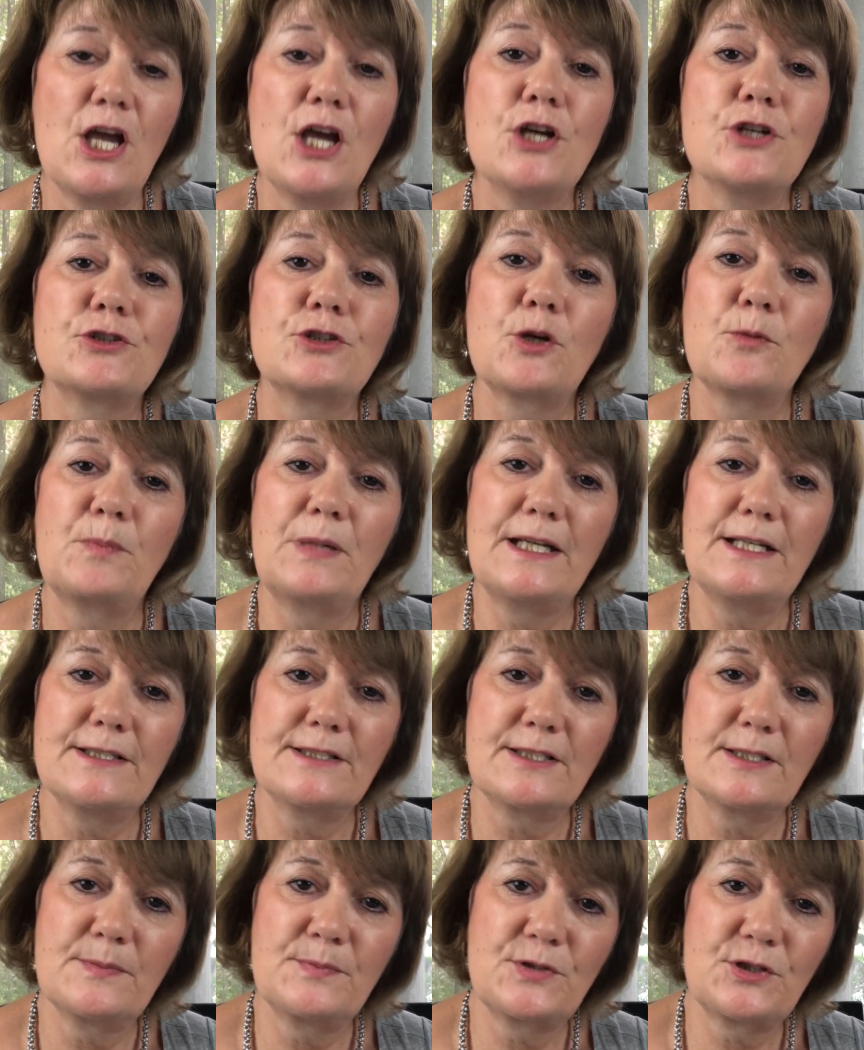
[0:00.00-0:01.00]
So please
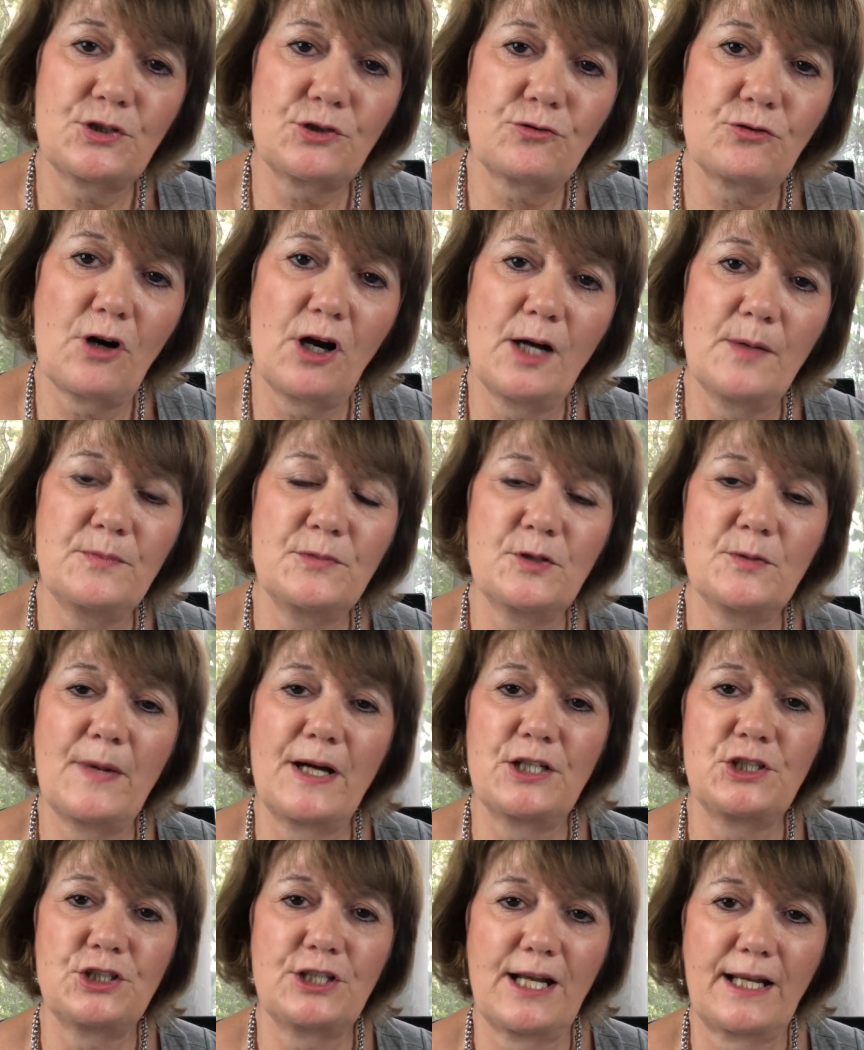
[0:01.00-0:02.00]
subscribe to my
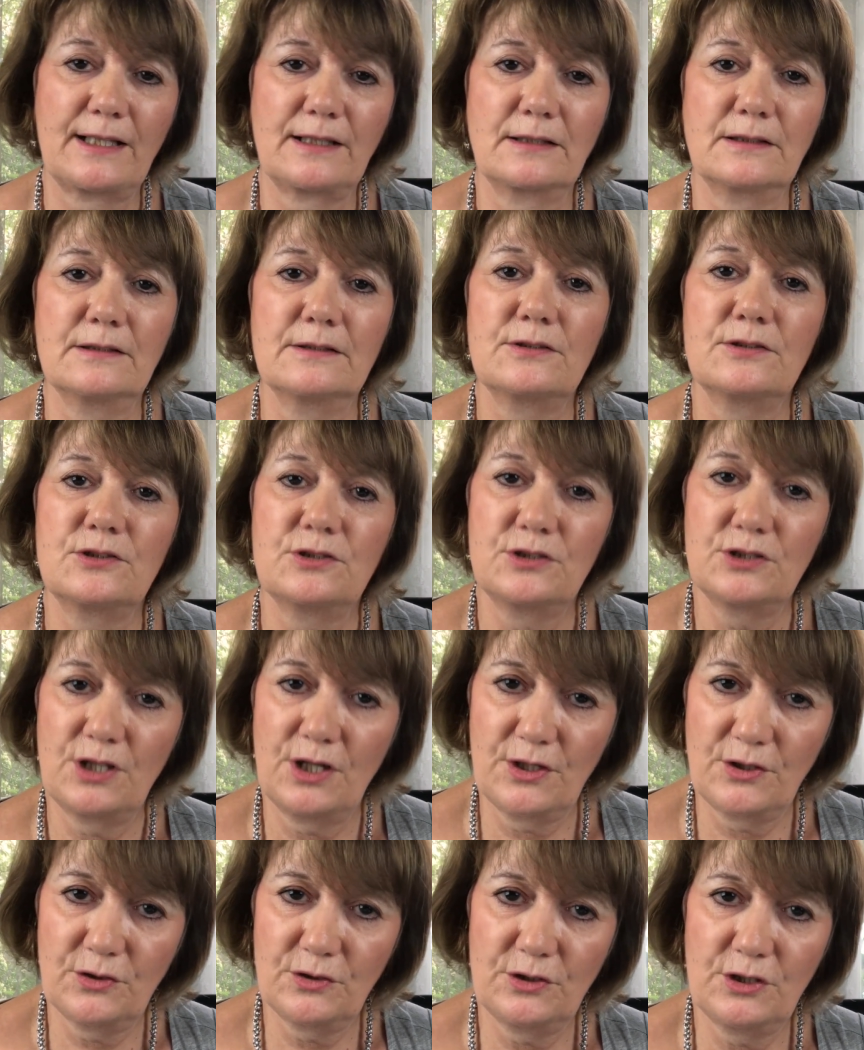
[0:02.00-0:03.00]
channel,
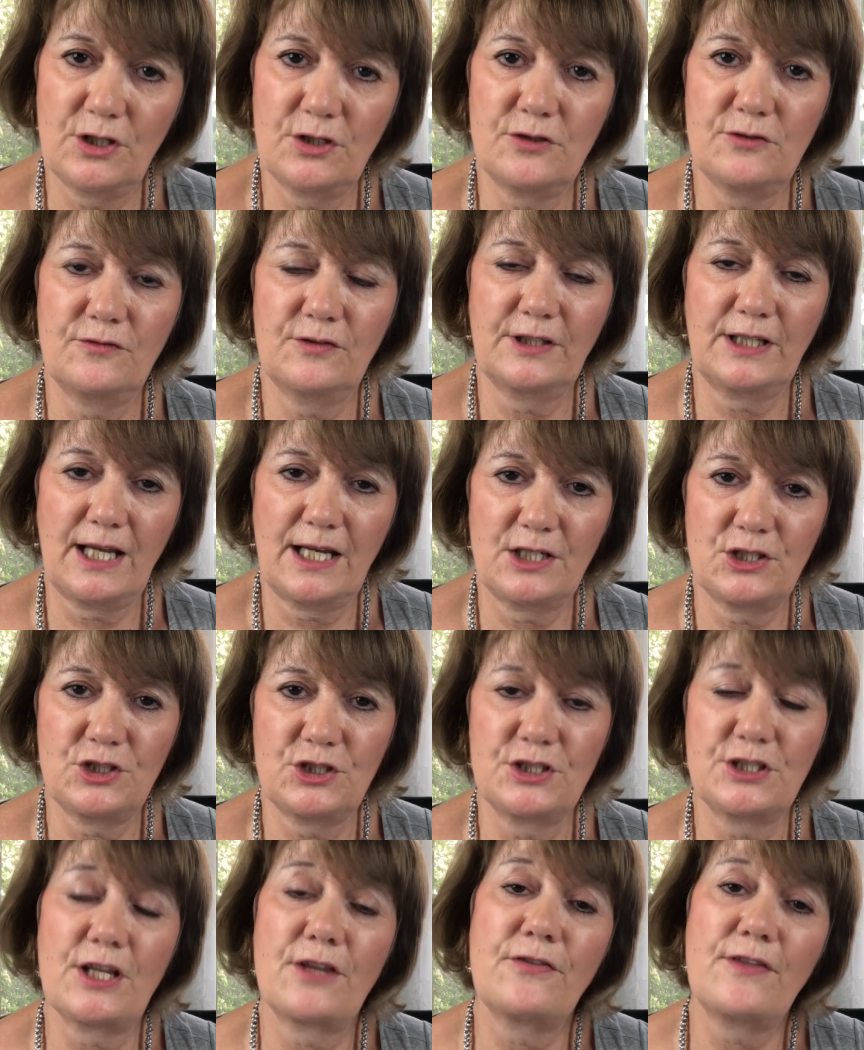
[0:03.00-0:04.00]
turn on
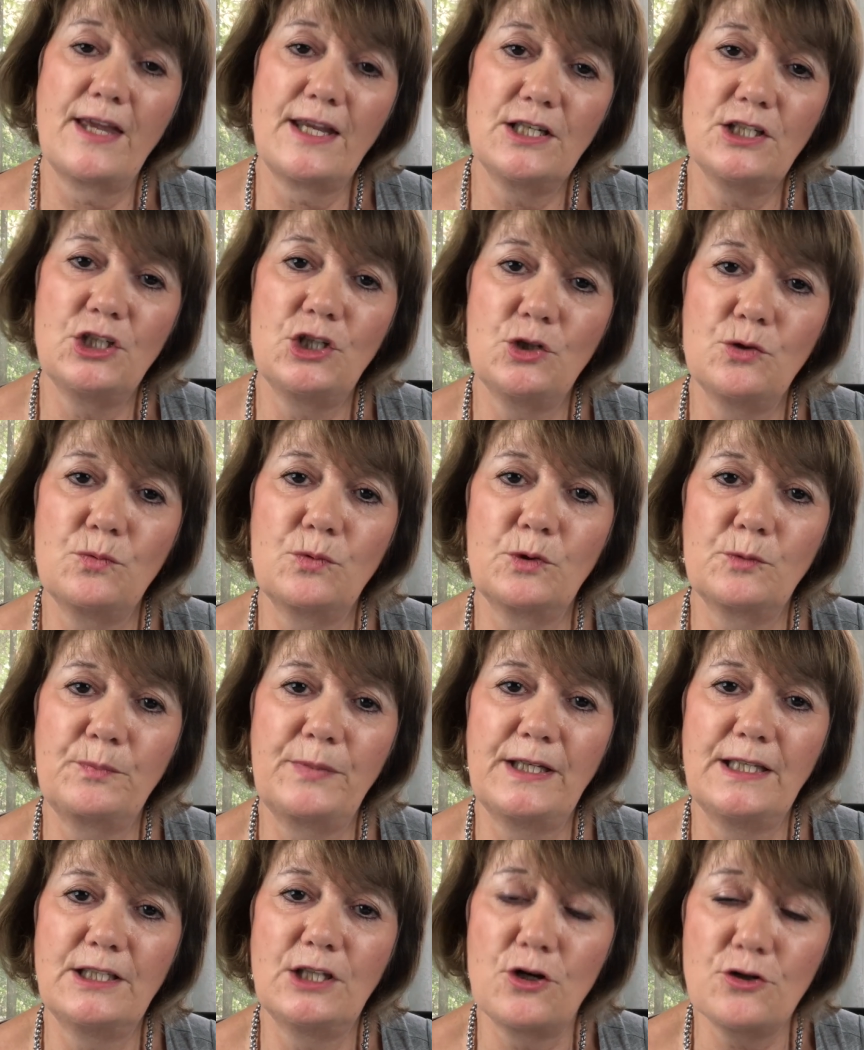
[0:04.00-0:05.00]
notifications, and then you will
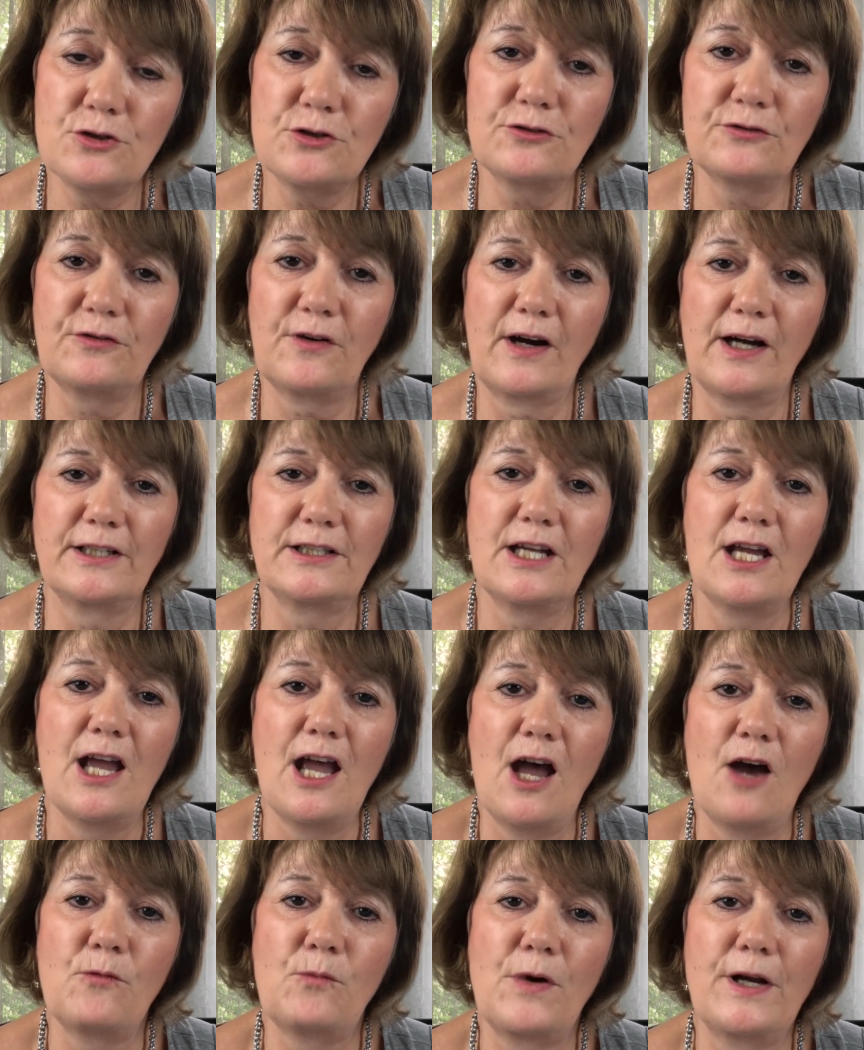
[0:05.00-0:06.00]
be notified
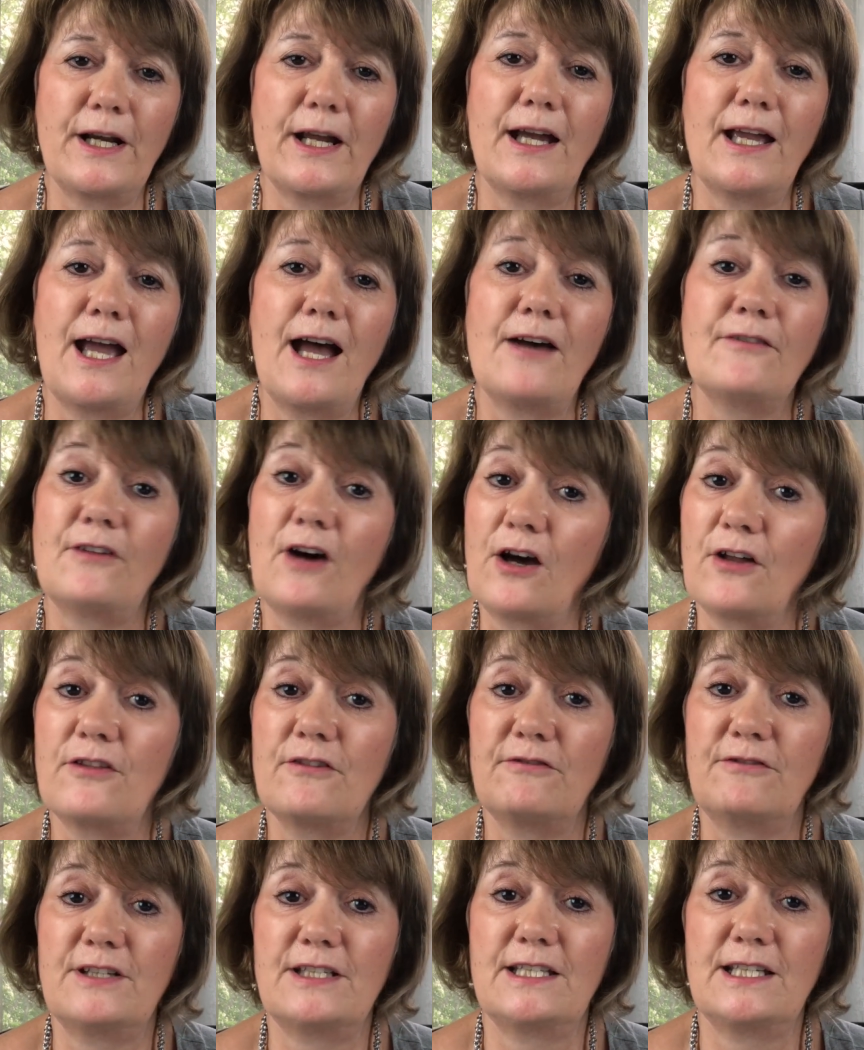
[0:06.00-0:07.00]
of when I have other
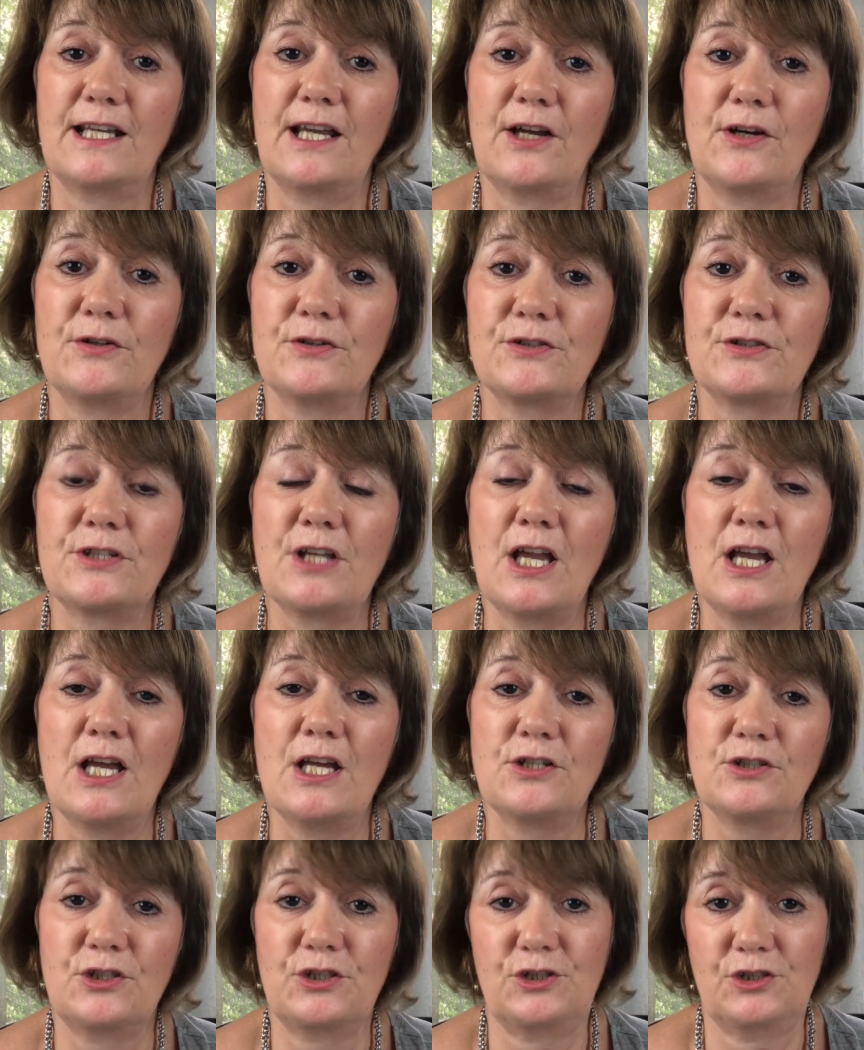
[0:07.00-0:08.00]
videos
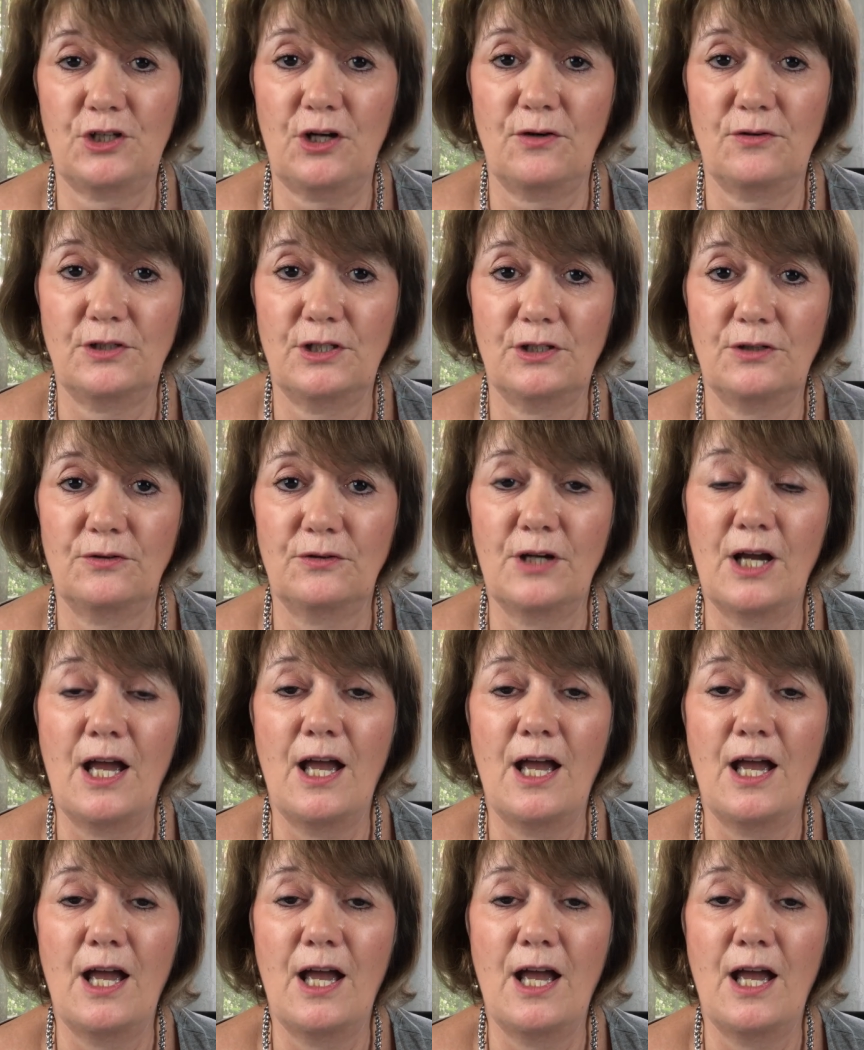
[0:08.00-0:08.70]
to show you.